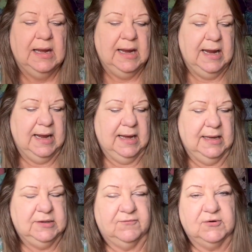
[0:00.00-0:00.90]

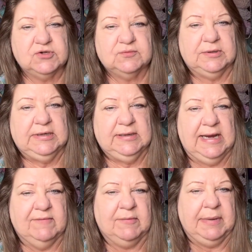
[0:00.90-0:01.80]
and the first one didn't
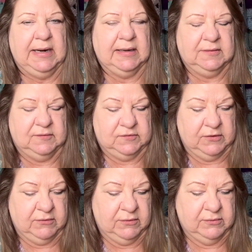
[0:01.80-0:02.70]
have a band,
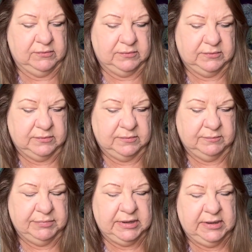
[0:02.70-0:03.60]
so,
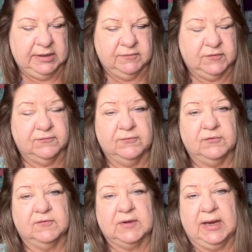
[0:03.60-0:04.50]
but it was a full
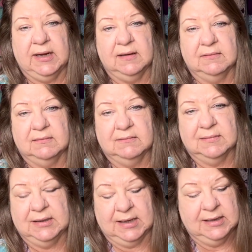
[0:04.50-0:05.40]
skein.
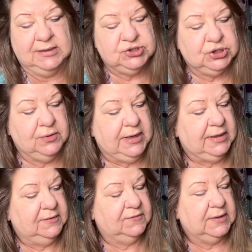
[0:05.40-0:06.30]
I got it at
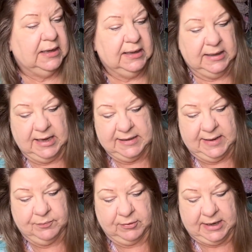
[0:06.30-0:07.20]
Joann's, and they
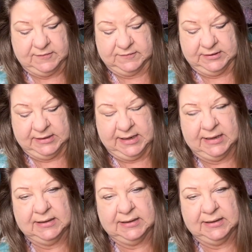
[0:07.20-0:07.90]
priced it at